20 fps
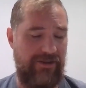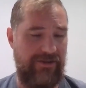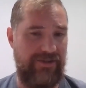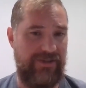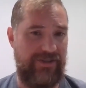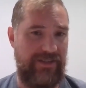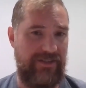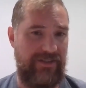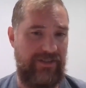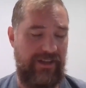are
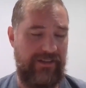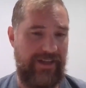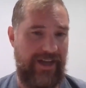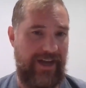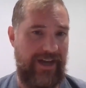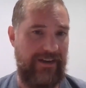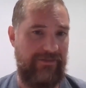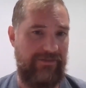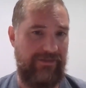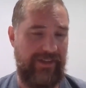still a
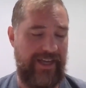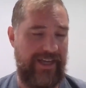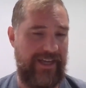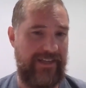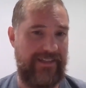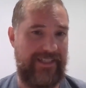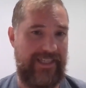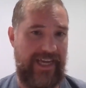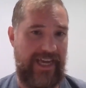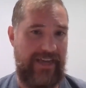lot of
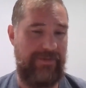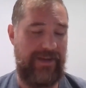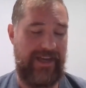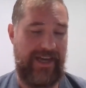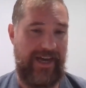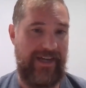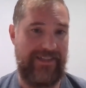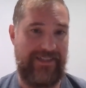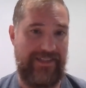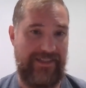legacy
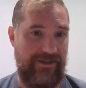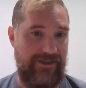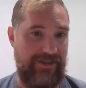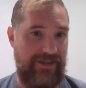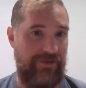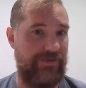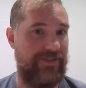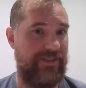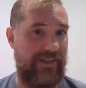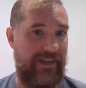APIs that are
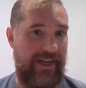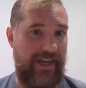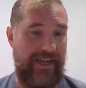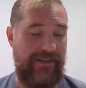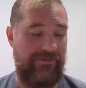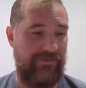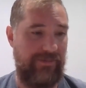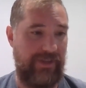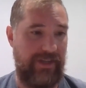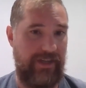used
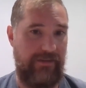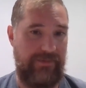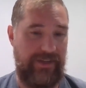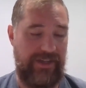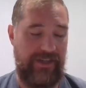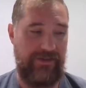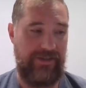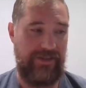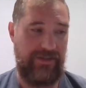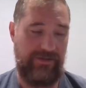today.
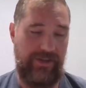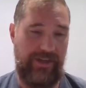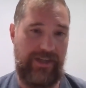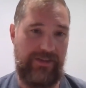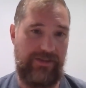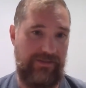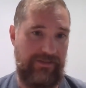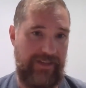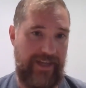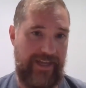You look
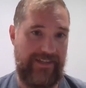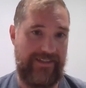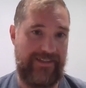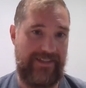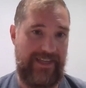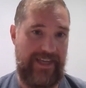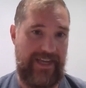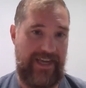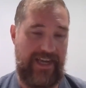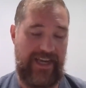at the
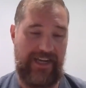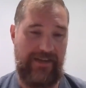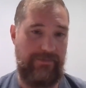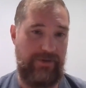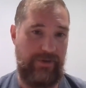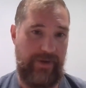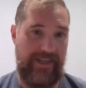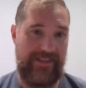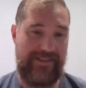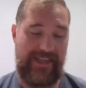legacy
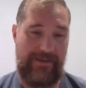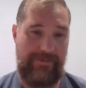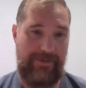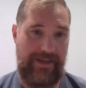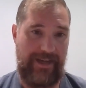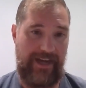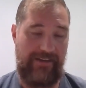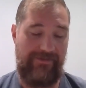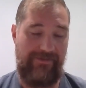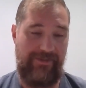EWS
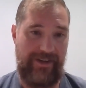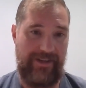API, for